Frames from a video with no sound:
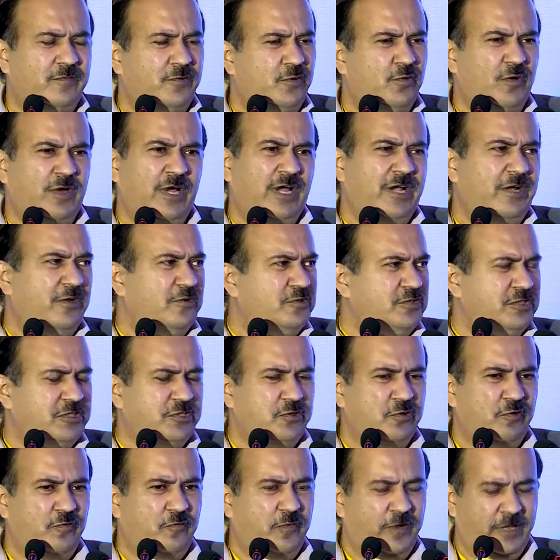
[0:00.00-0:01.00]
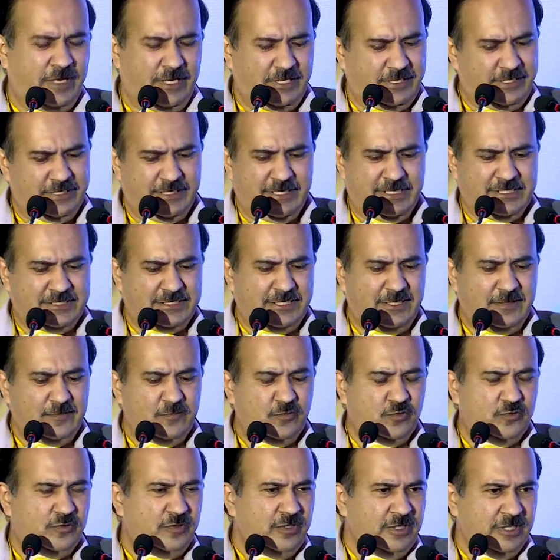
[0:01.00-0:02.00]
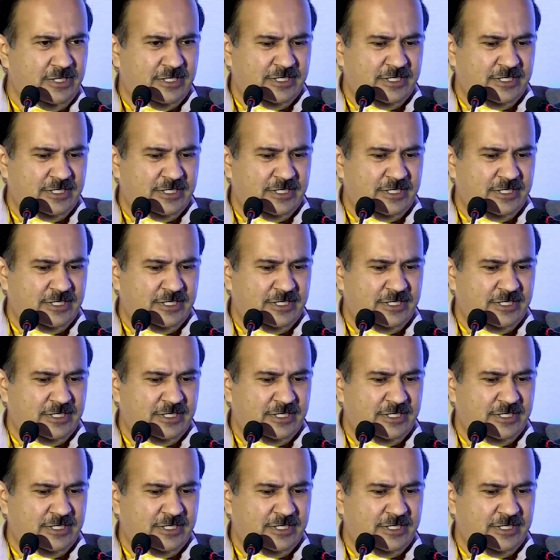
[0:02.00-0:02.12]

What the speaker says: You can't use theophylline, it doesn't move.